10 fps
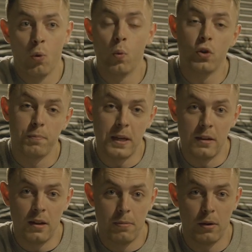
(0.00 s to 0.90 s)
would have
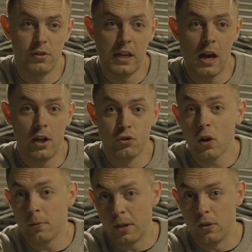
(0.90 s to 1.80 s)
been previously
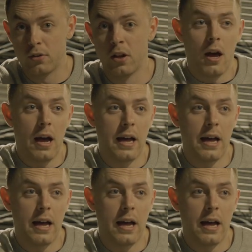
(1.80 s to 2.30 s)
drug abuse.